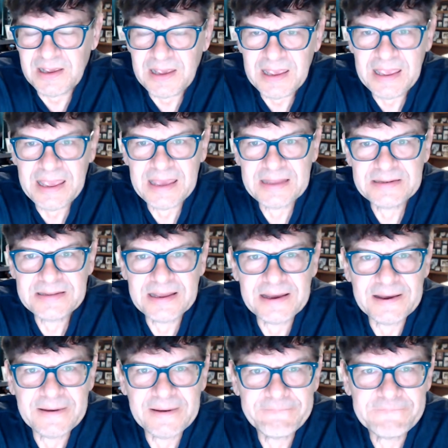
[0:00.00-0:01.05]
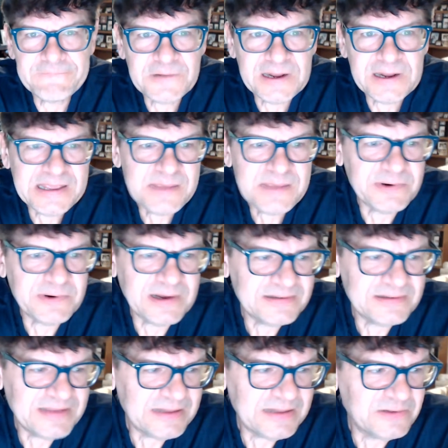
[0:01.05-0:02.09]
and um, try to keep it around
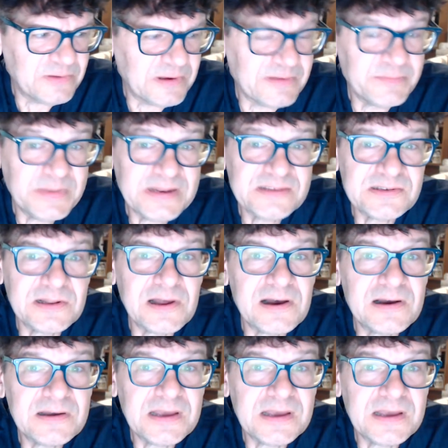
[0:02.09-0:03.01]
ten, twelve minutes long,